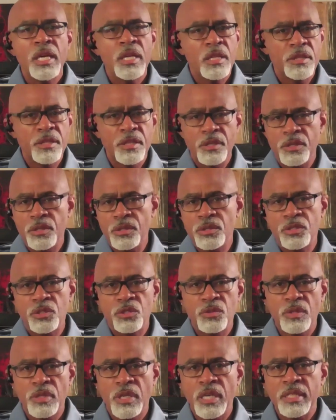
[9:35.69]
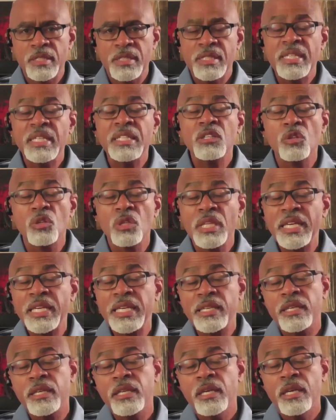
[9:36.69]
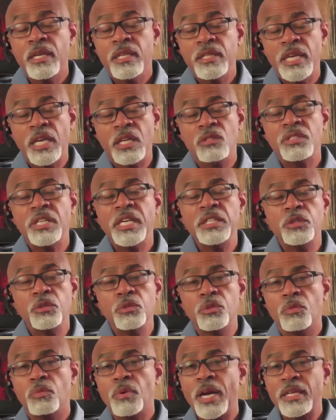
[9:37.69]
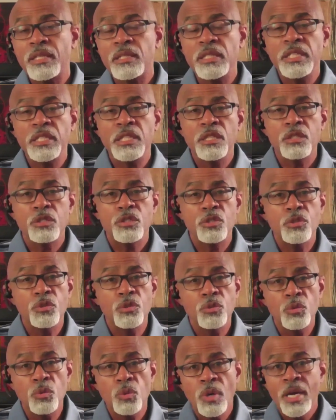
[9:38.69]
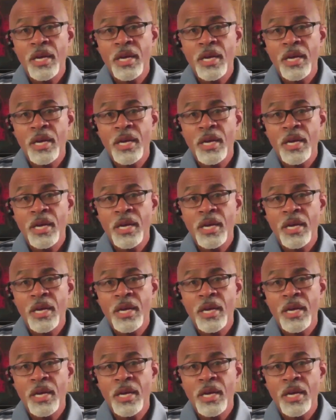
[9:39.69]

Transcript: There is a single link that'll take you directly to